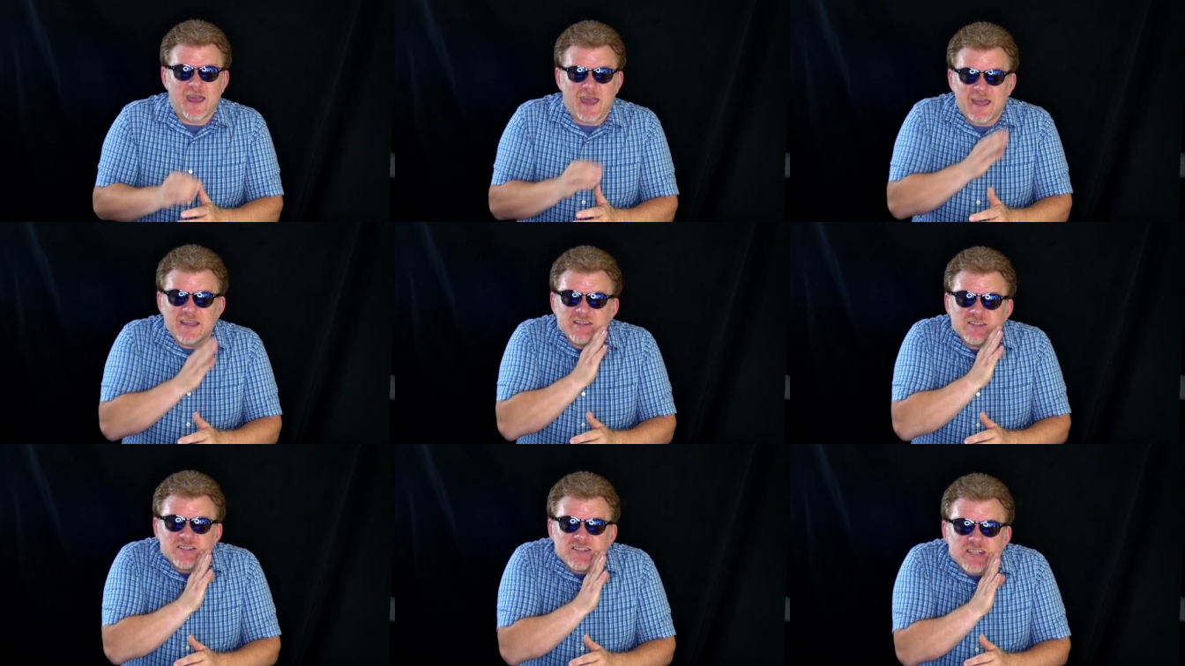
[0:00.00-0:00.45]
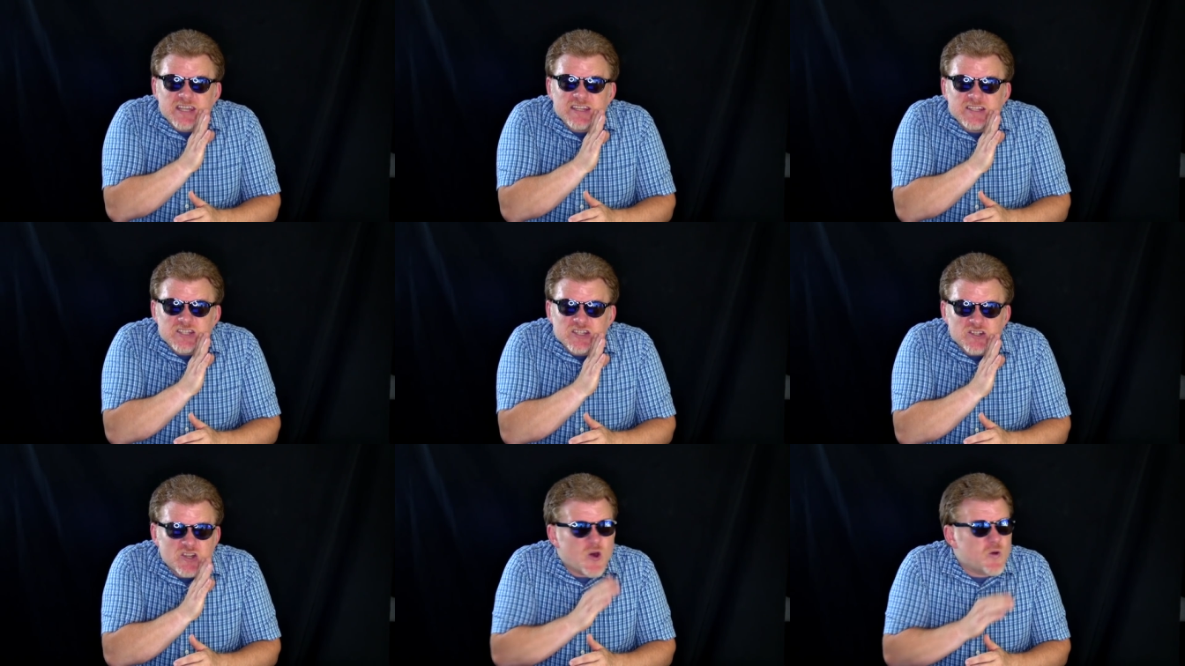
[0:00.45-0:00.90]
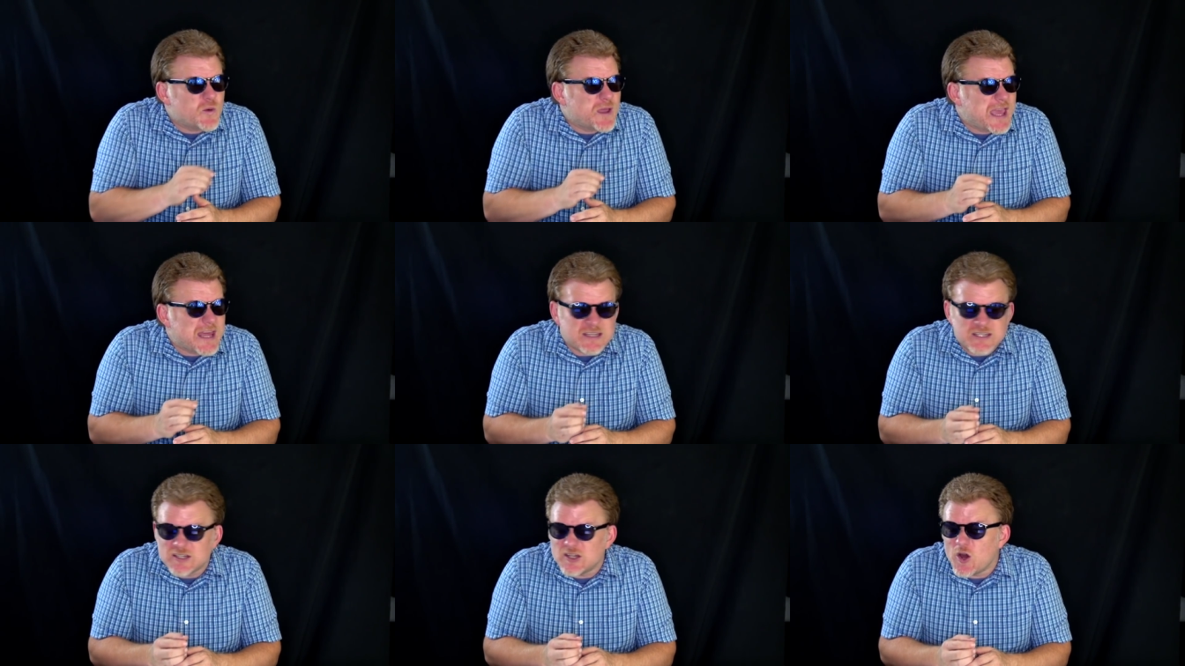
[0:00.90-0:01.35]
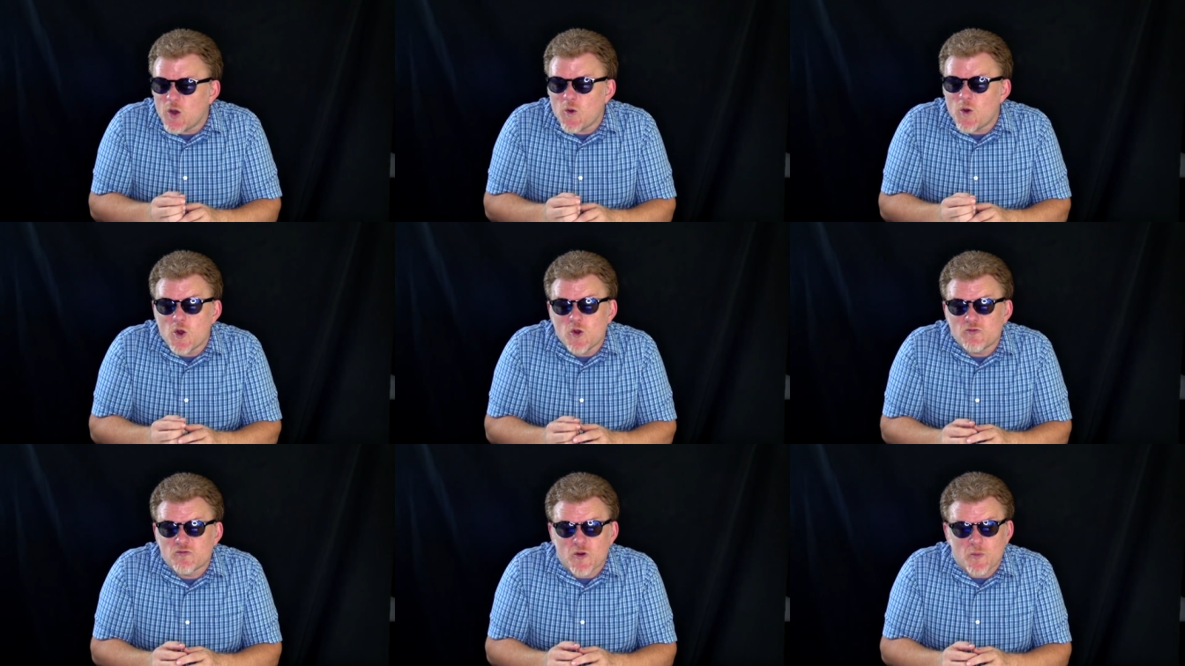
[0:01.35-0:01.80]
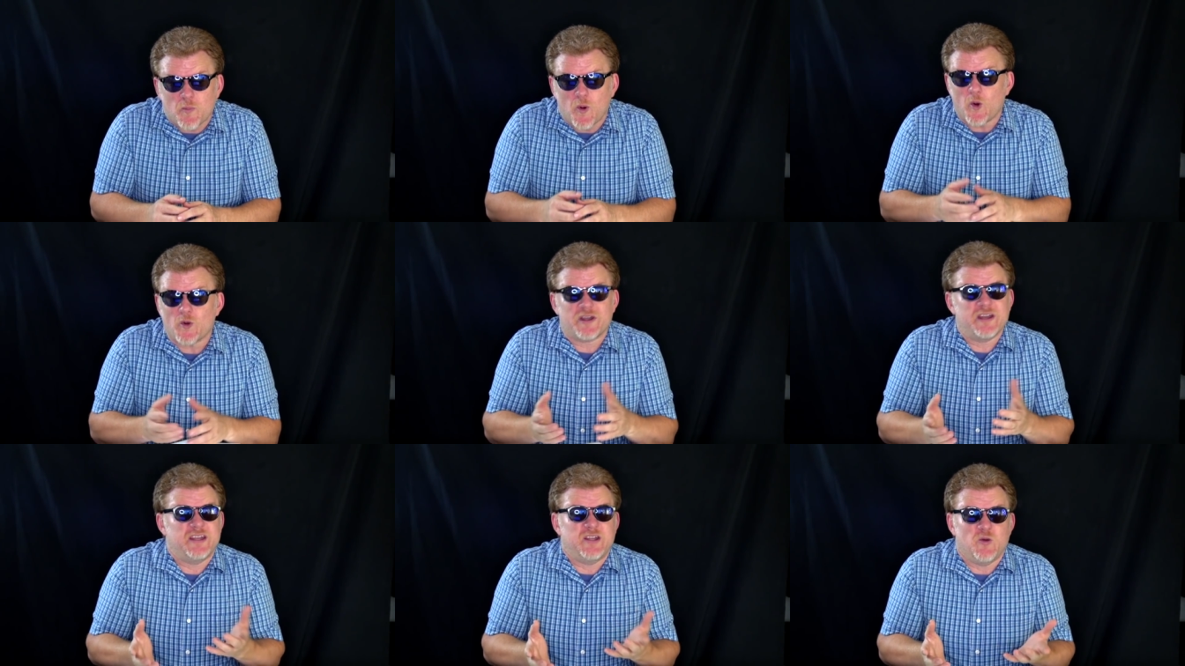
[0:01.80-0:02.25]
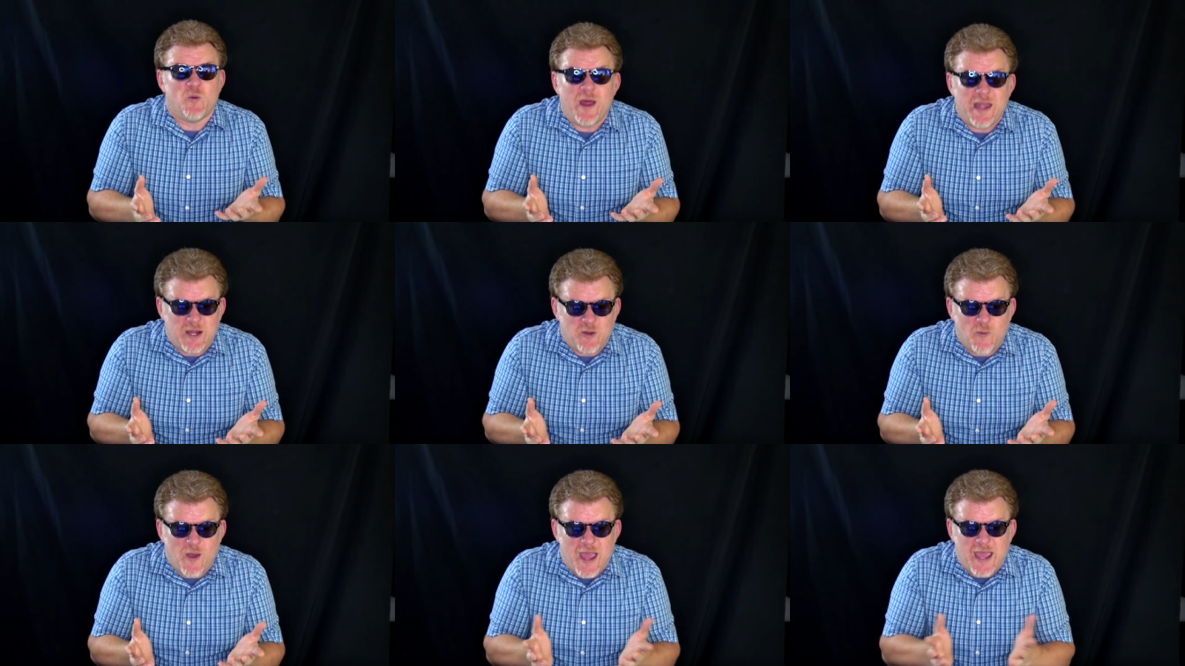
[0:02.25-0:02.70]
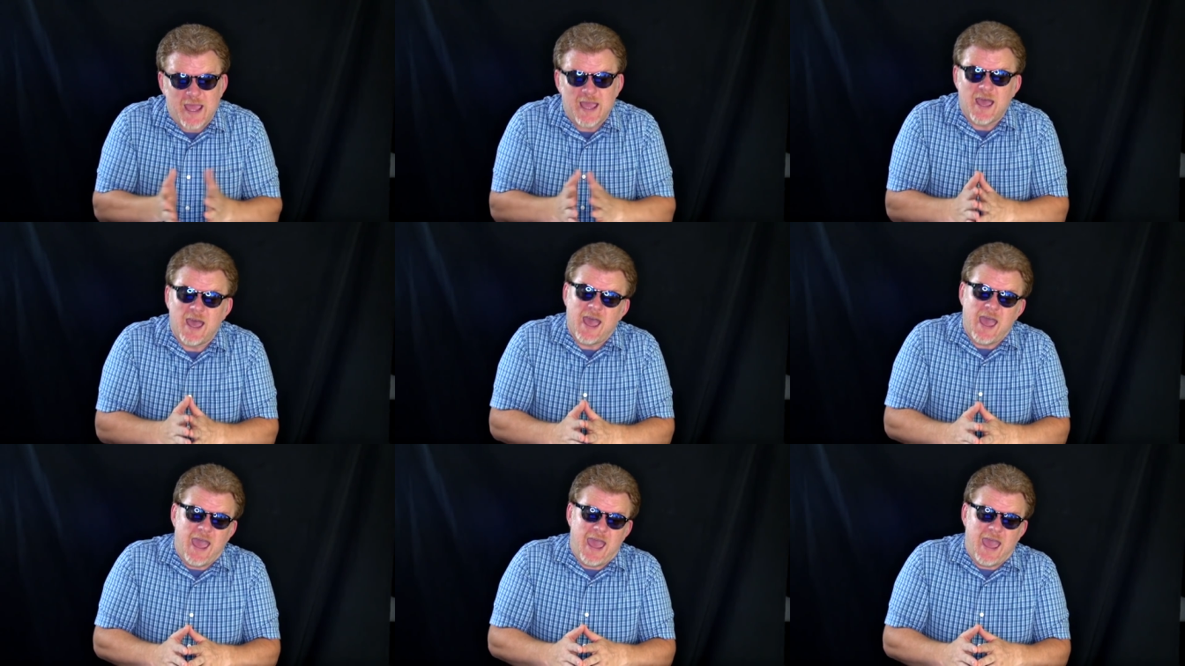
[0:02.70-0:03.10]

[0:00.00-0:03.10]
And since you don't get to know who reported you anyway,